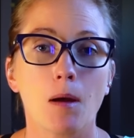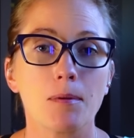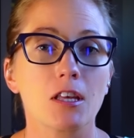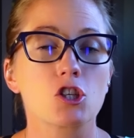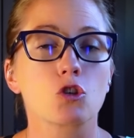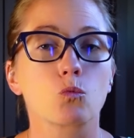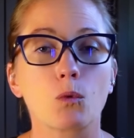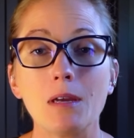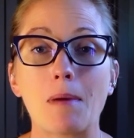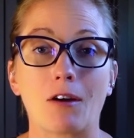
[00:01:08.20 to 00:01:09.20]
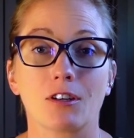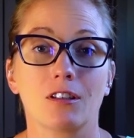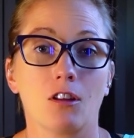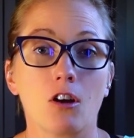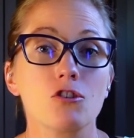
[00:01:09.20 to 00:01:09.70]
population
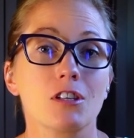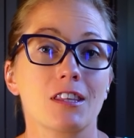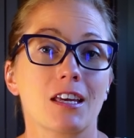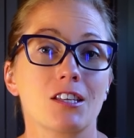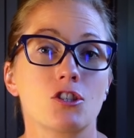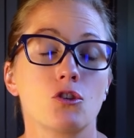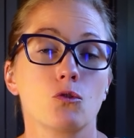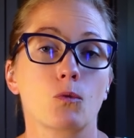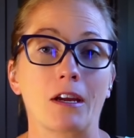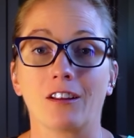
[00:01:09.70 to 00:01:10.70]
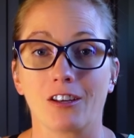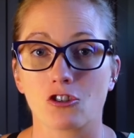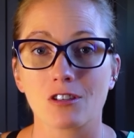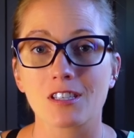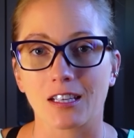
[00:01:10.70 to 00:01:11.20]
rebounded largely thanks to
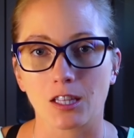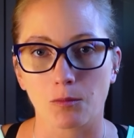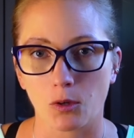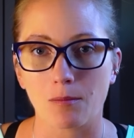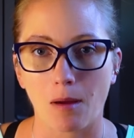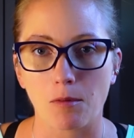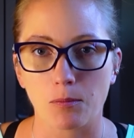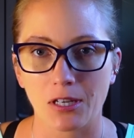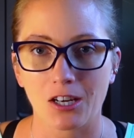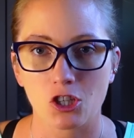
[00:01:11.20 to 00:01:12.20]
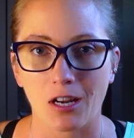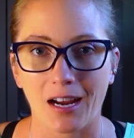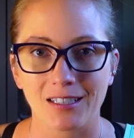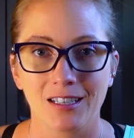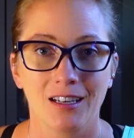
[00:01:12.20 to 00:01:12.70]
regulations like the Marine Mammal Protection
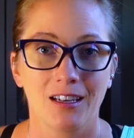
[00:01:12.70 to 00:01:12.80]
Act,